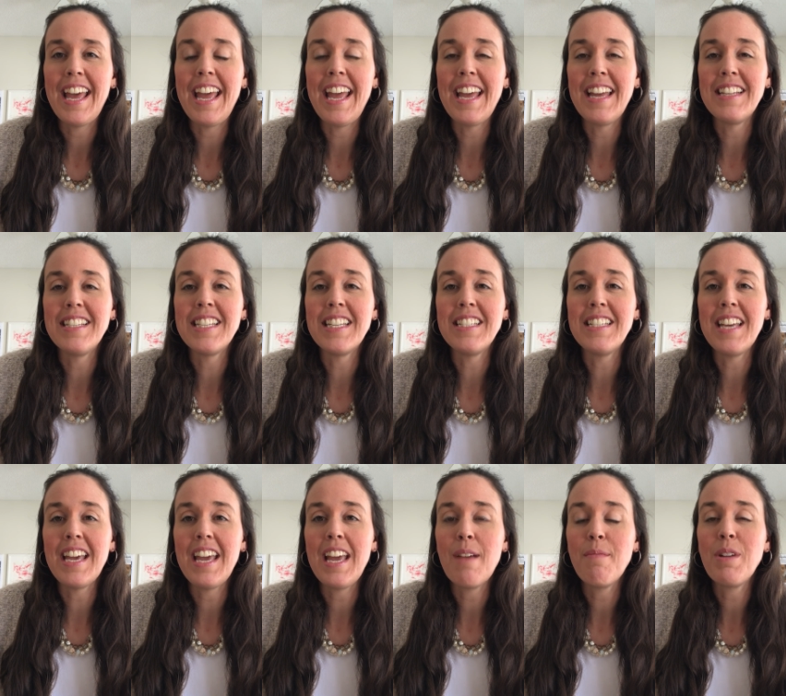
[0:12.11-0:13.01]
And
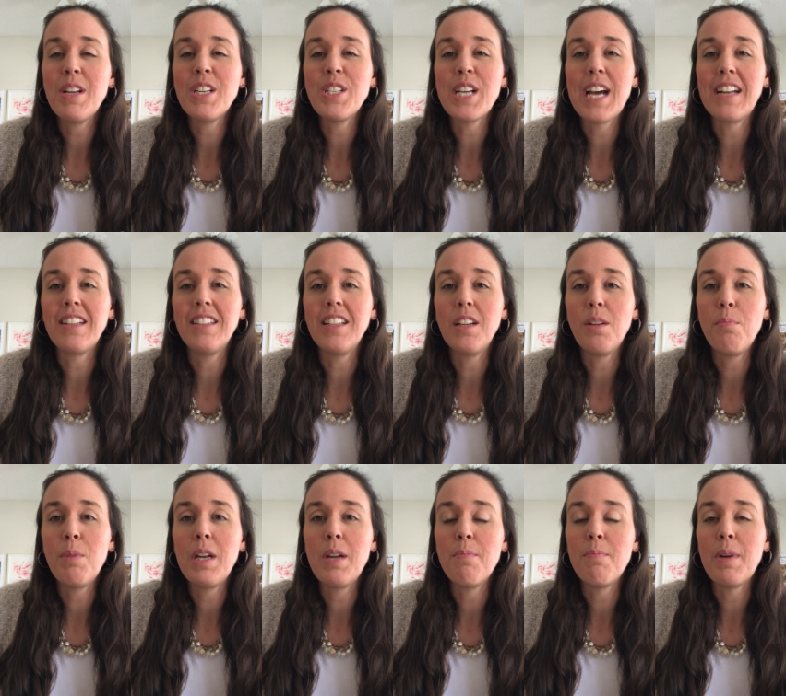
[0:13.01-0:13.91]
today I'm going to chat a little
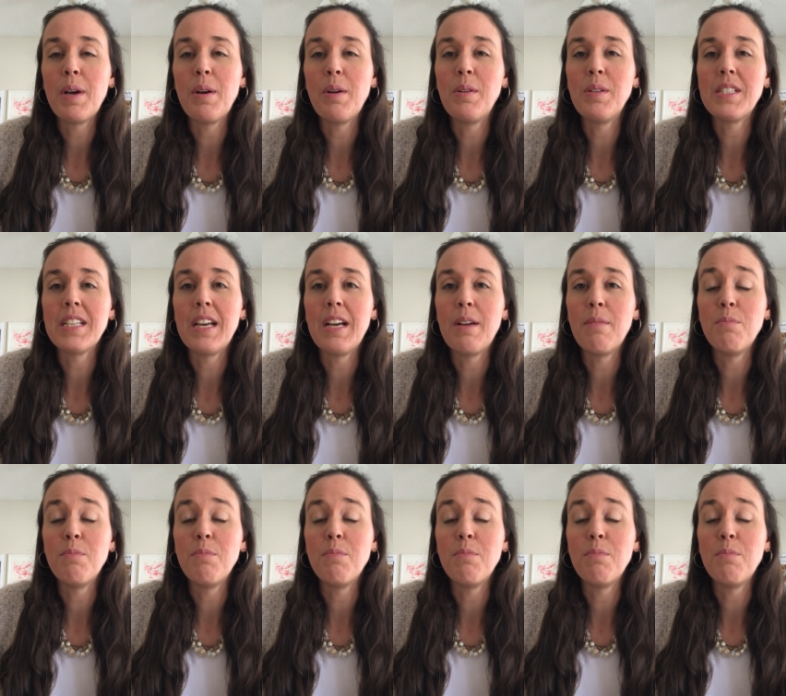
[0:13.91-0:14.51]
bit about